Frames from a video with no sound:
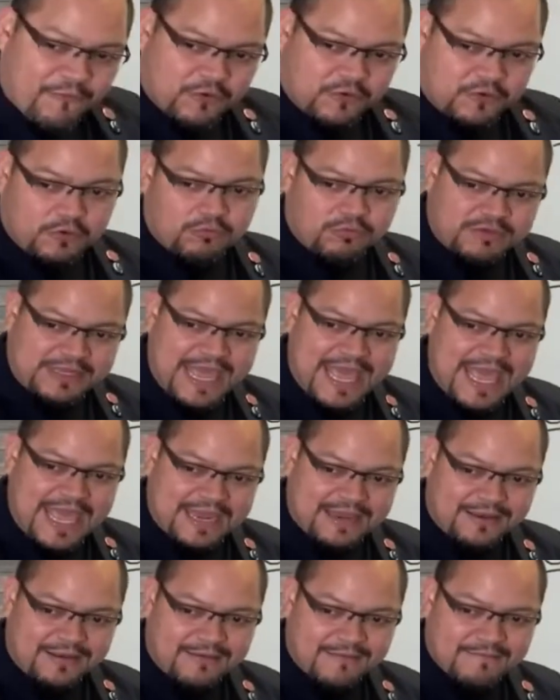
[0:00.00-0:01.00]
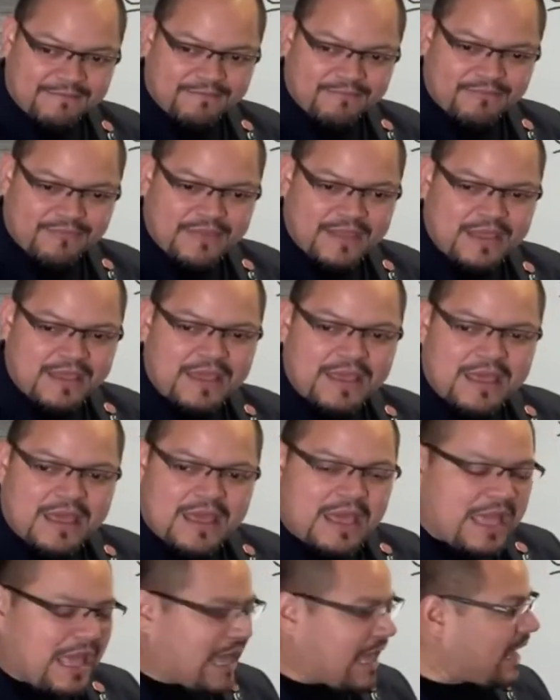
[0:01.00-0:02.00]
210,
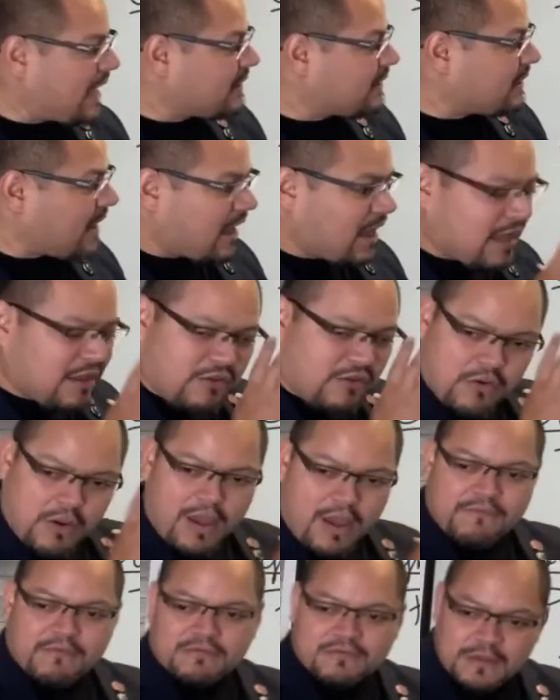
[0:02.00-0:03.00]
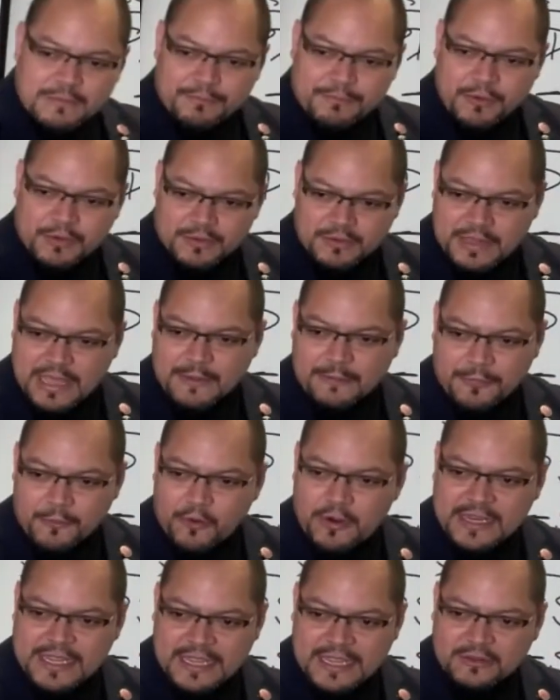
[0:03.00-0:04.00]
and you obviously put like
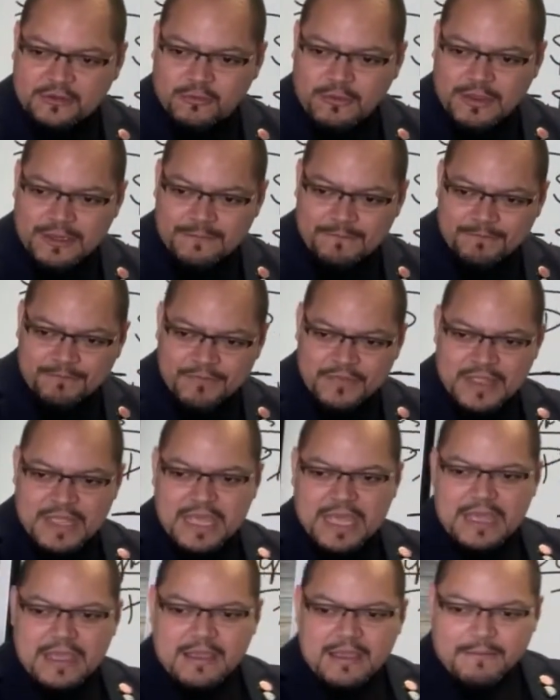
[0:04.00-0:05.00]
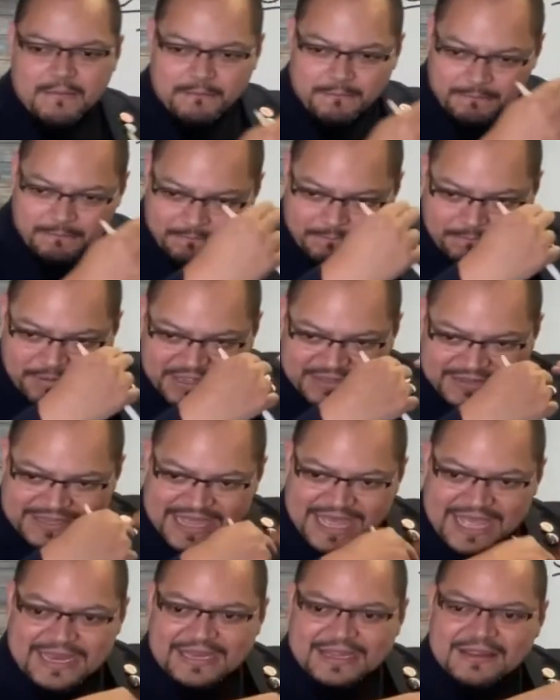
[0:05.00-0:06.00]
30 into it. But
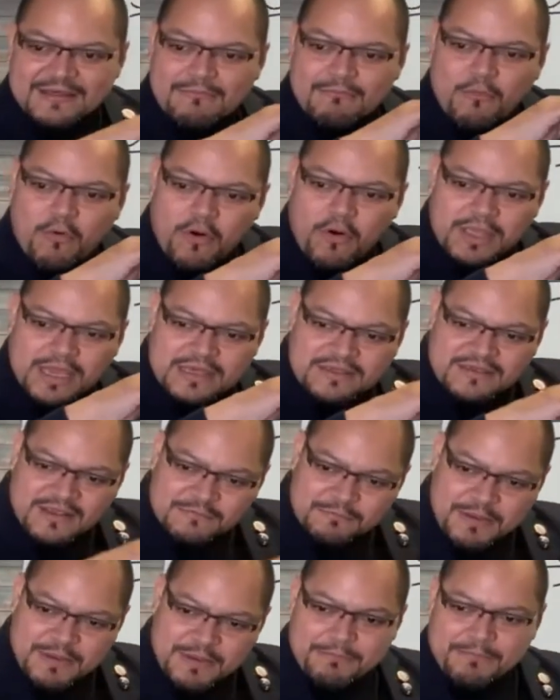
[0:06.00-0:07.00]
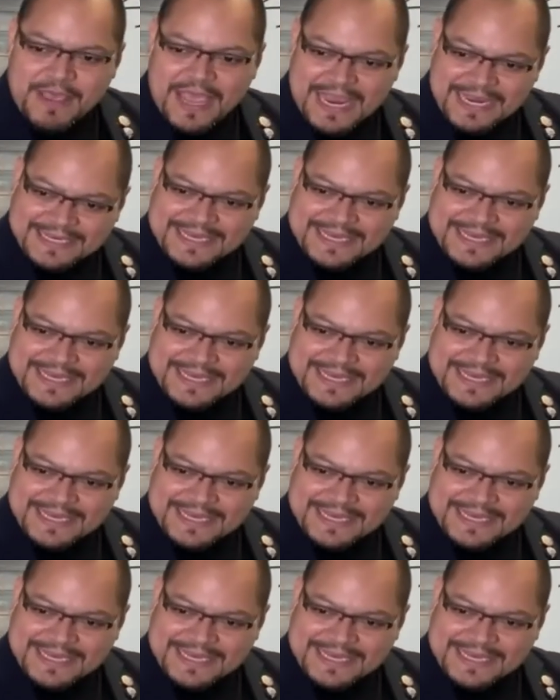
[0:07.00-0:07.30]
then the mortgage has been paid